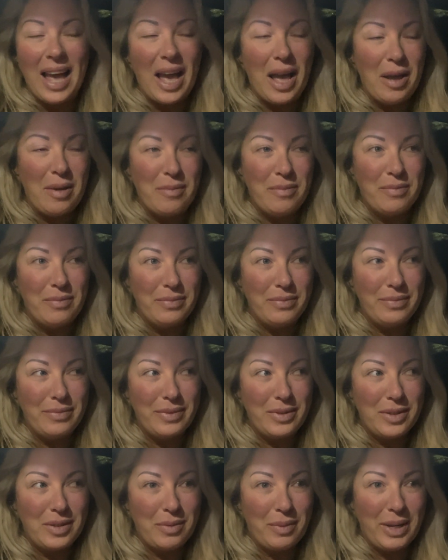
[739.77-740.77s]
um,
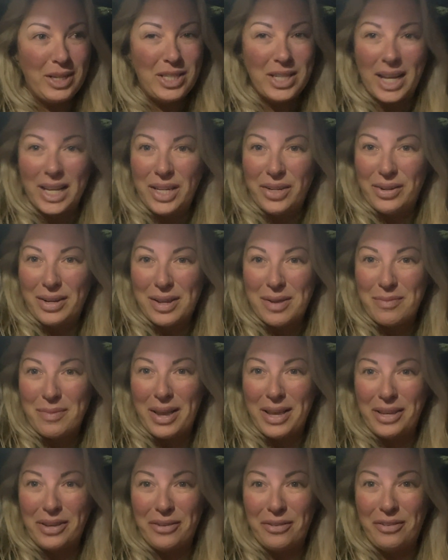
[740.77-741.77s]
the way January can
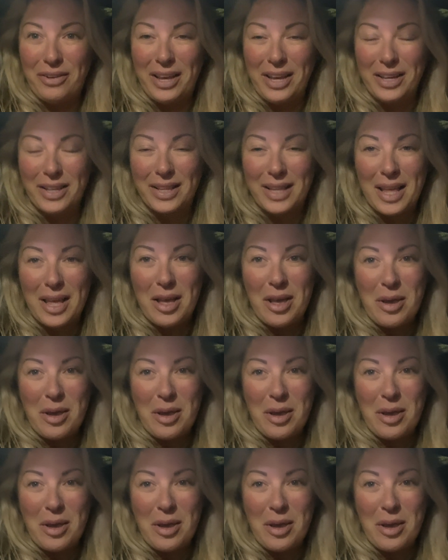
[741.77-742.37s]
make you feel,